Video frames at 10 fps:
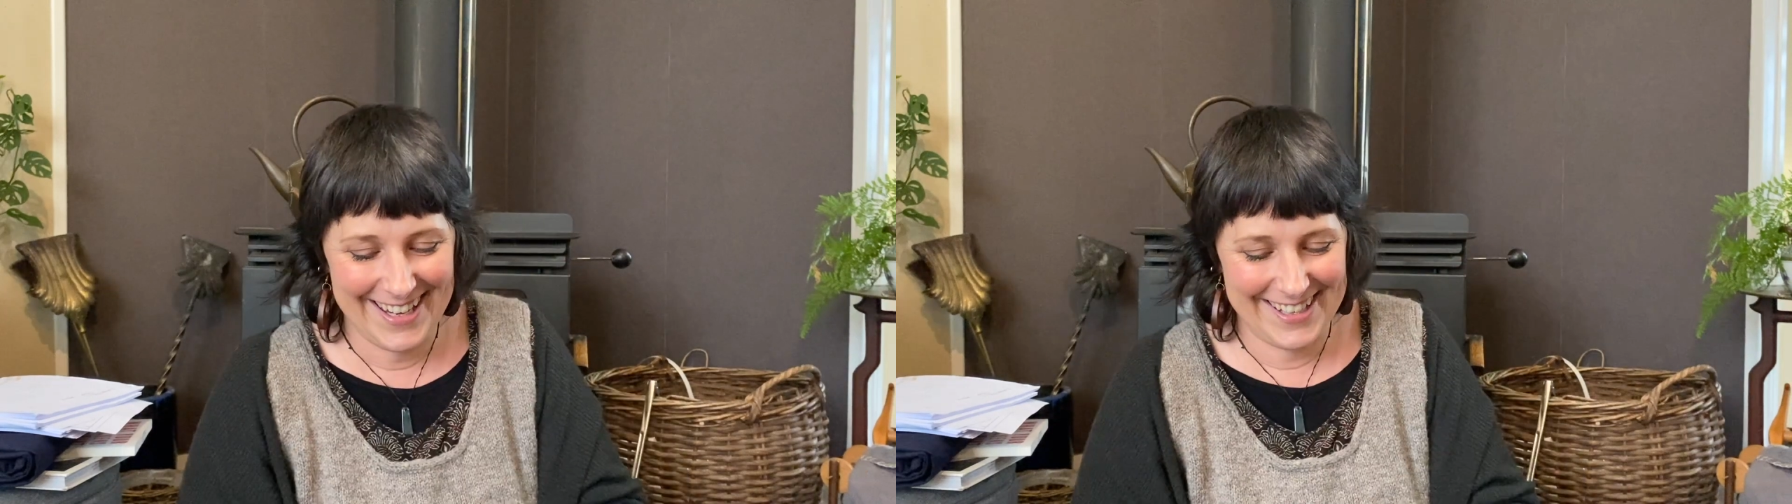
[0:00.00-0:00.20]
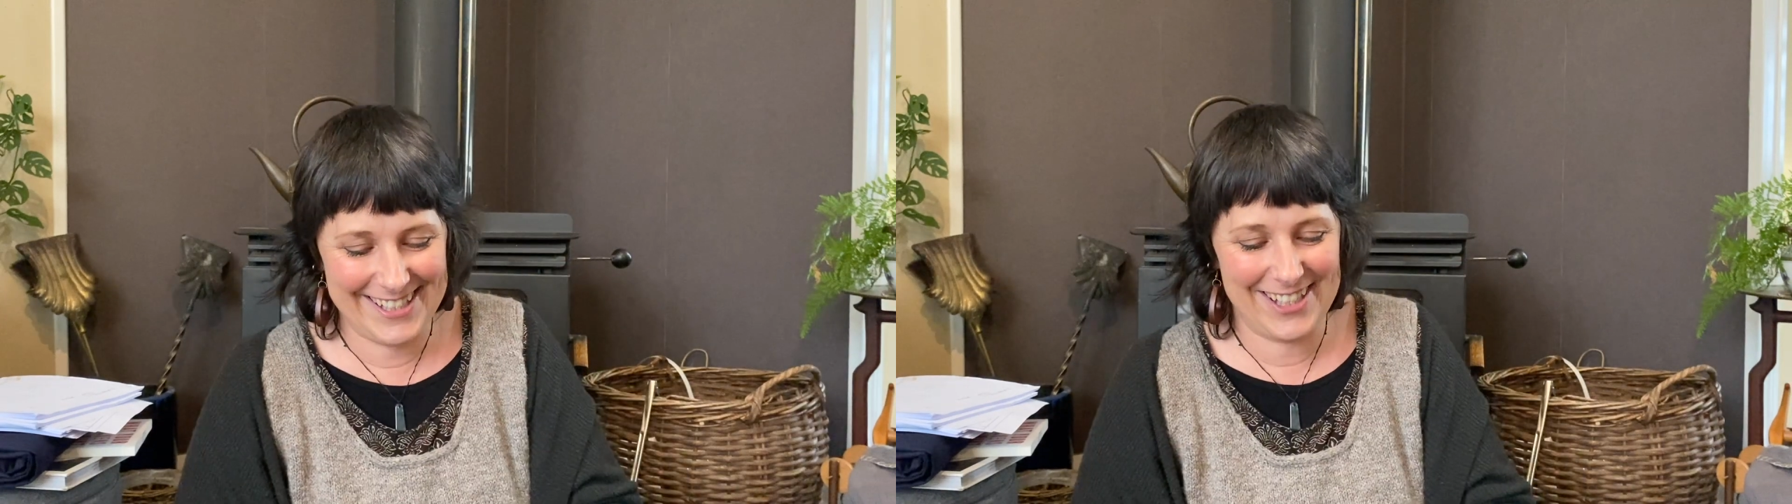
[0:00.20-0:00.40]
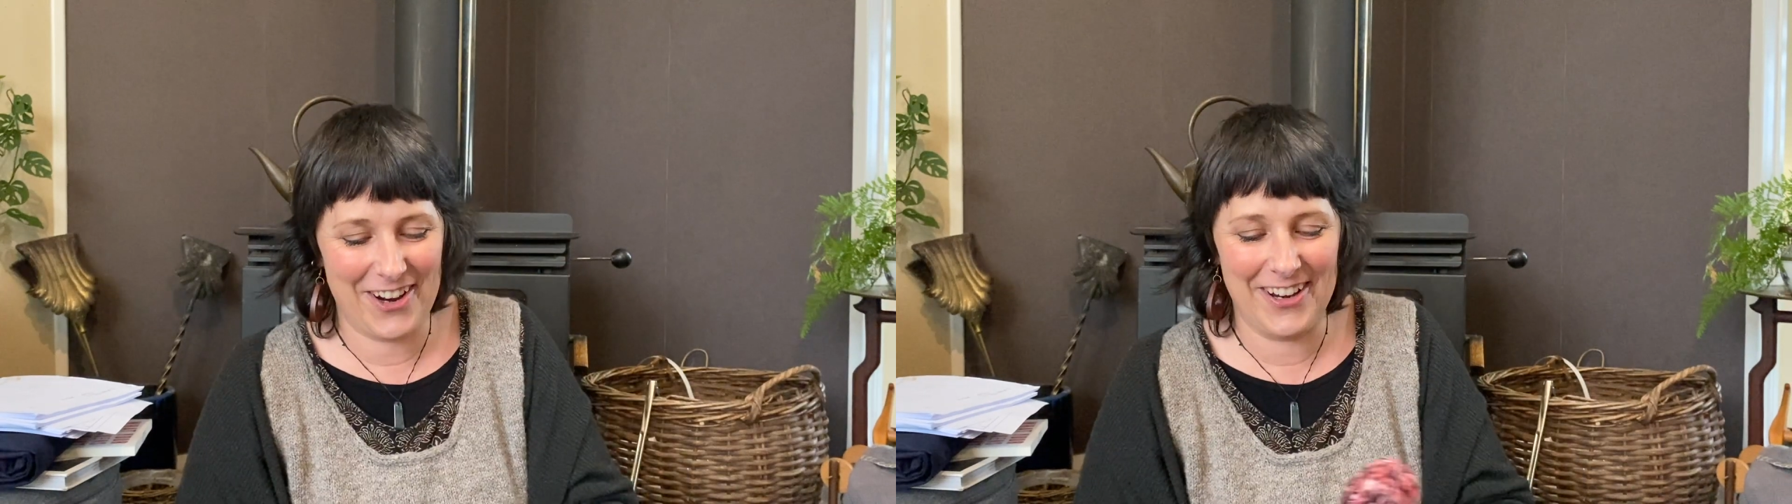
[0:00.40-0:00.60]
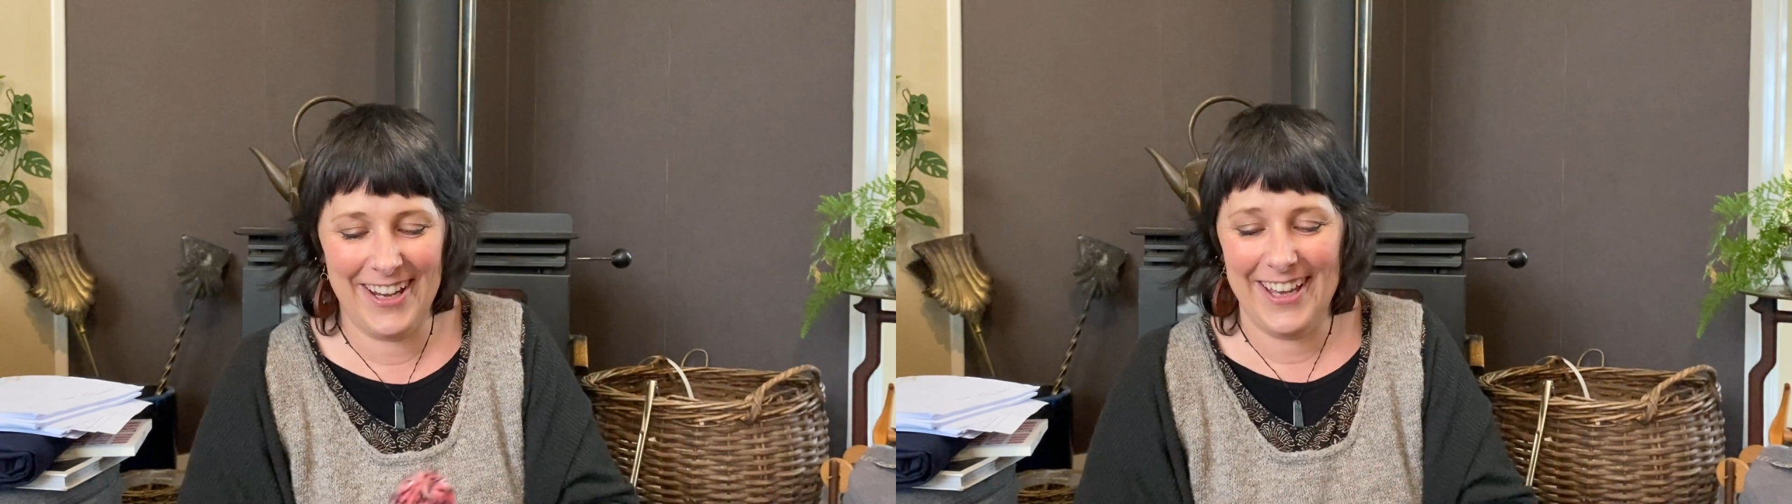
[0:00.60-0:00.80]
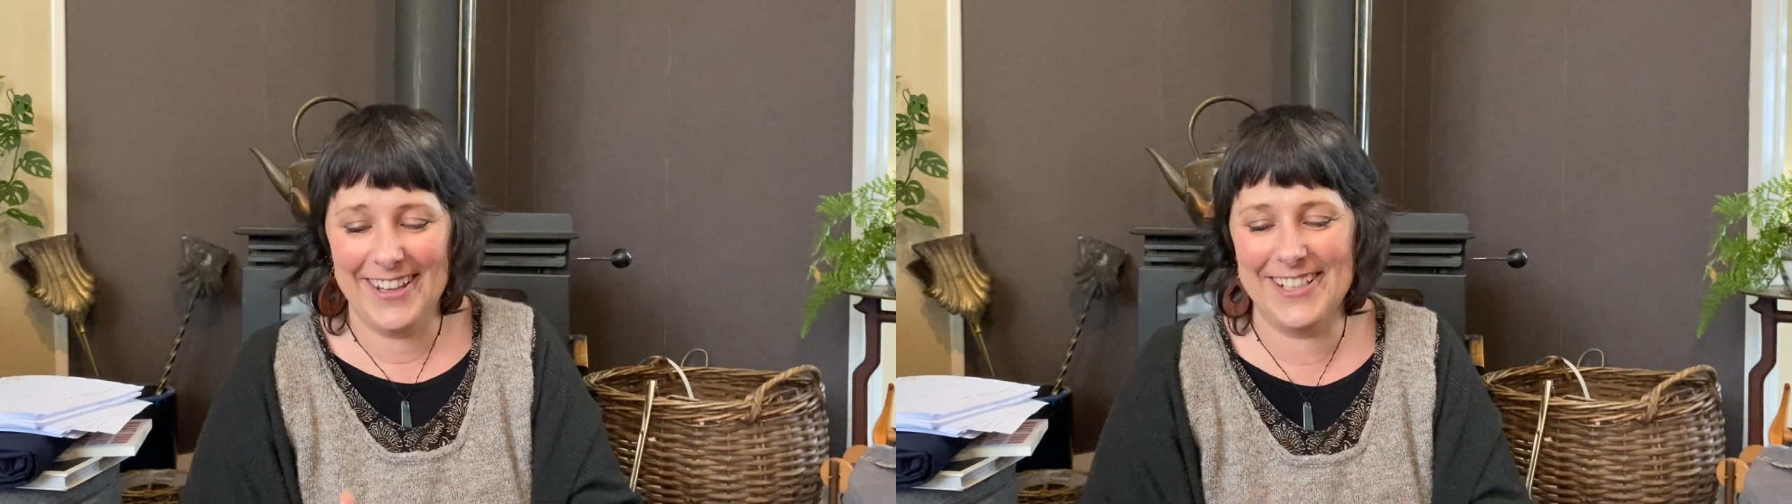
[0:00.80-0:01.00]
So
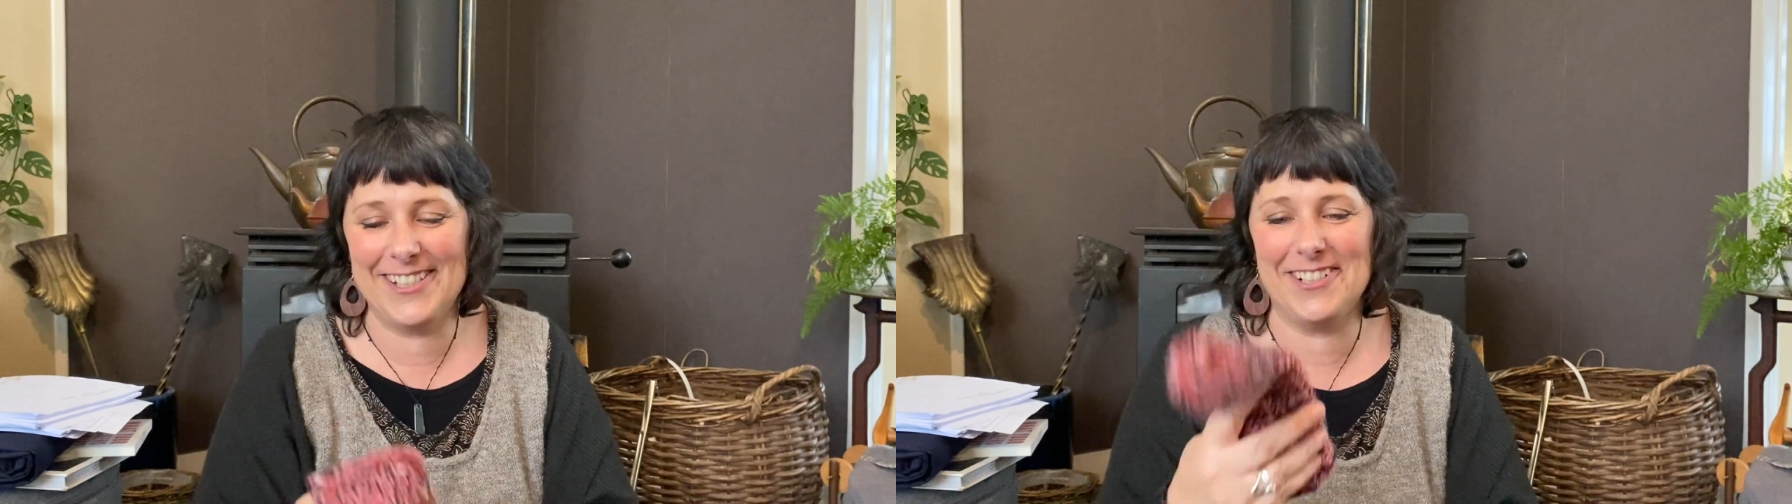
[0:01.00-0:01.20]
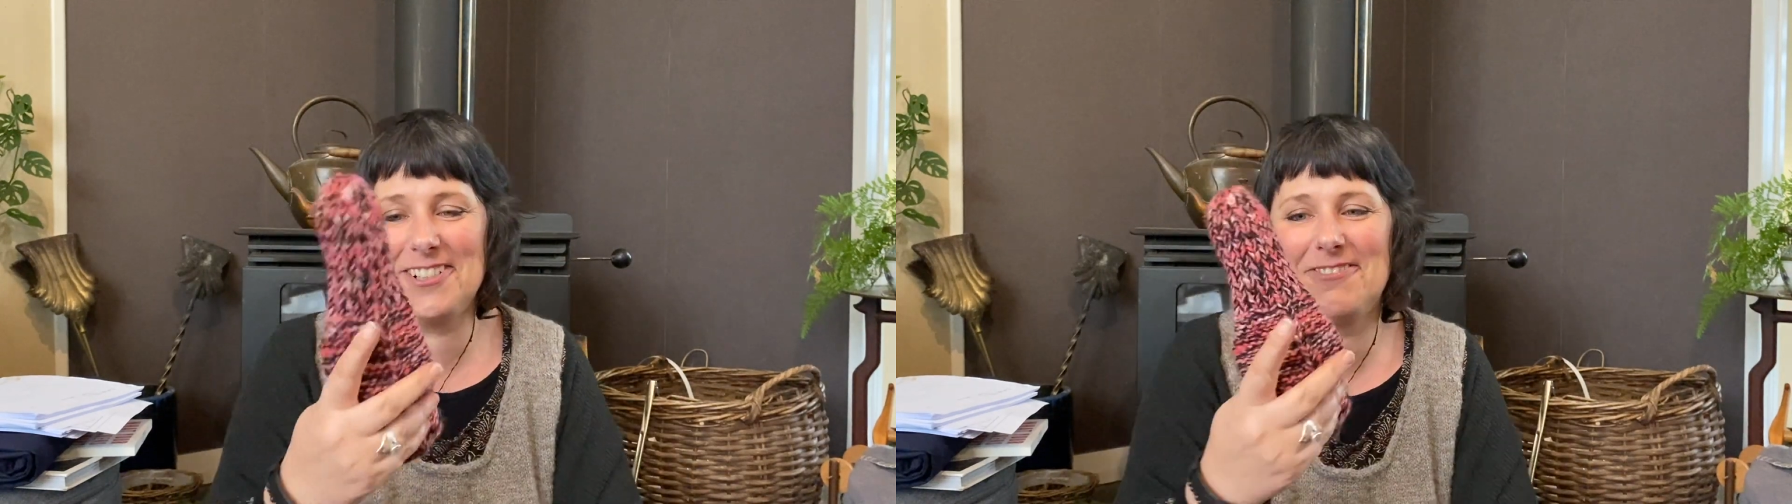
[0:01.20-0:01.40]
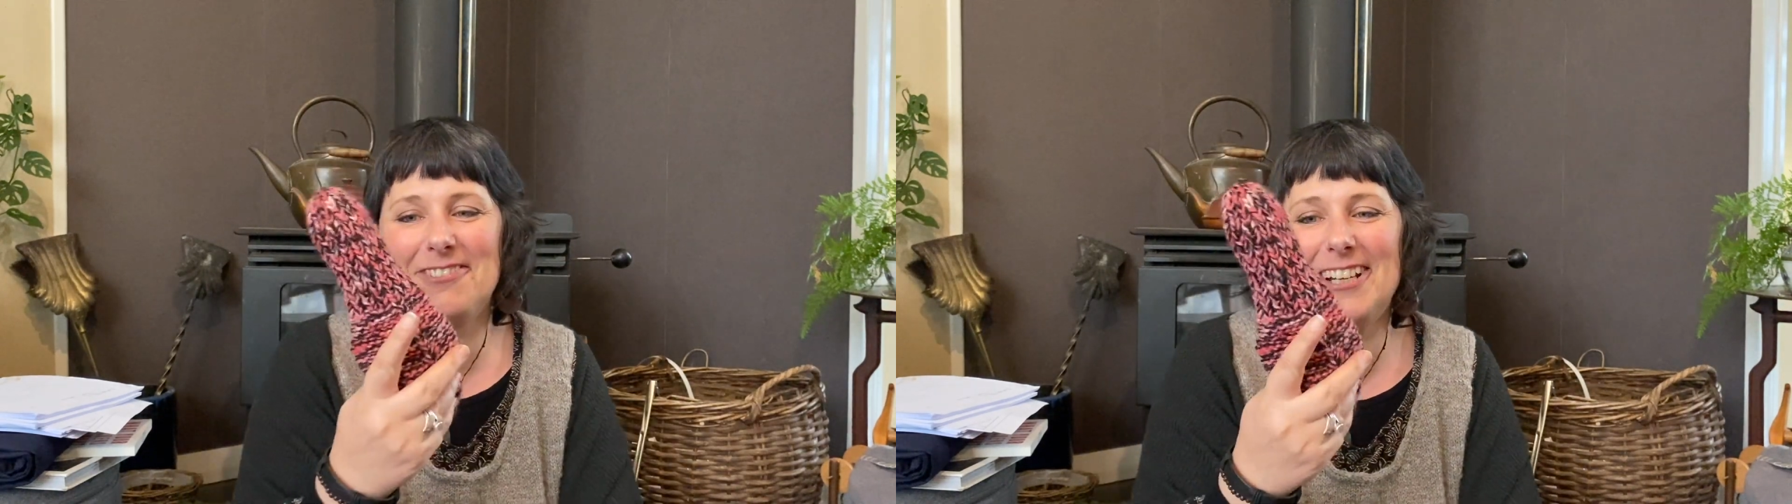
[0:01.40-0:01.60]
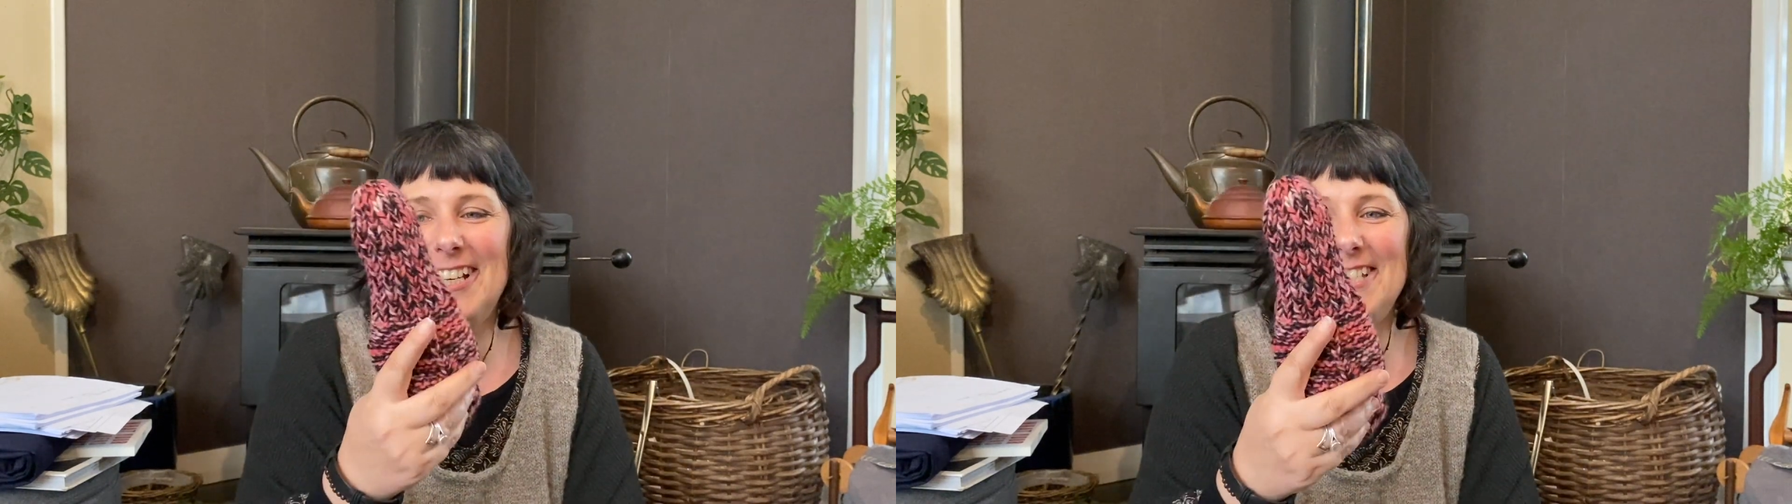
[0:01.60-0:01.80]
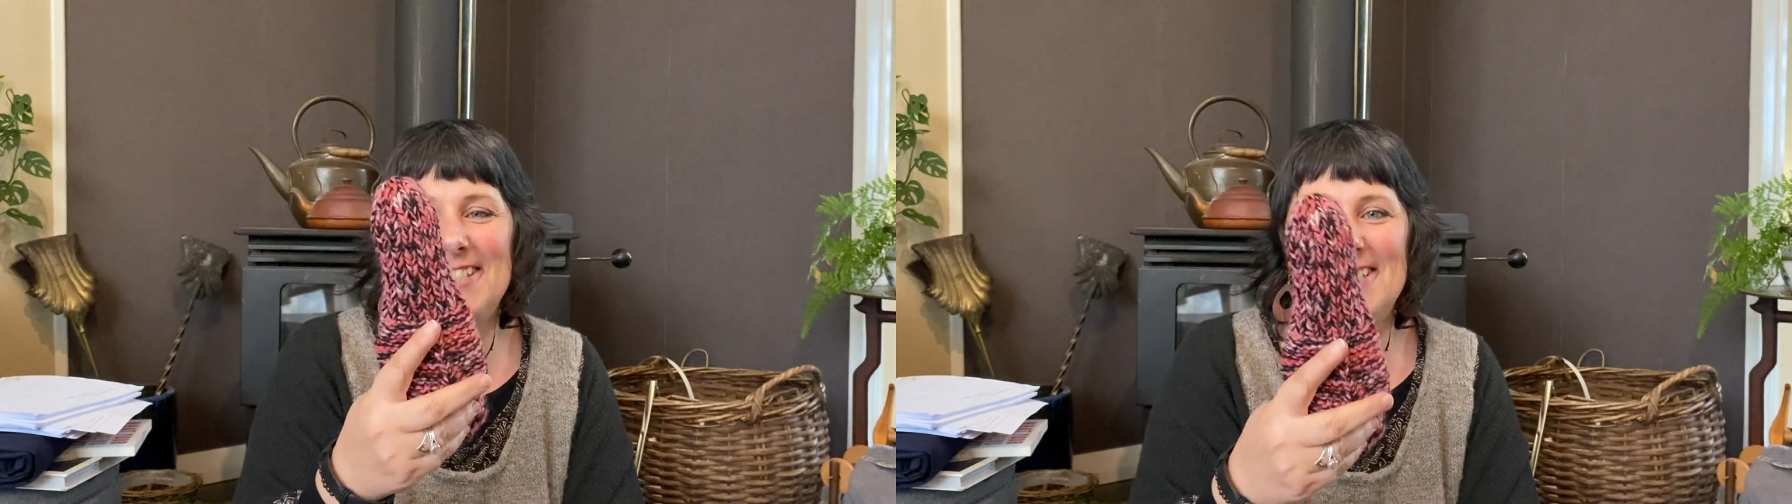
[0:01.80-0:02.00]
this looks really